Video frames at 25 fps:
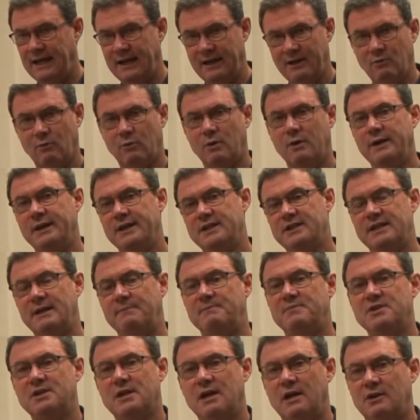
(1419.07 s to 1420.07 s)
in order to
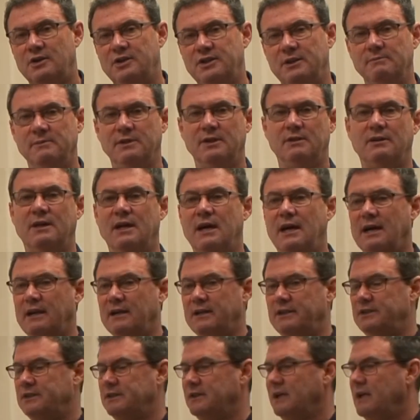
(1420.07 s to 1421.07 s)
accept the scholarship and go to
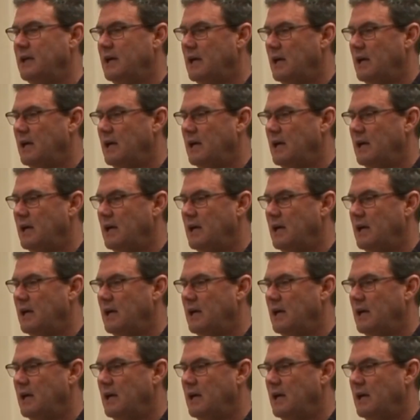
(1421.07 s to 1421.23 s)
college.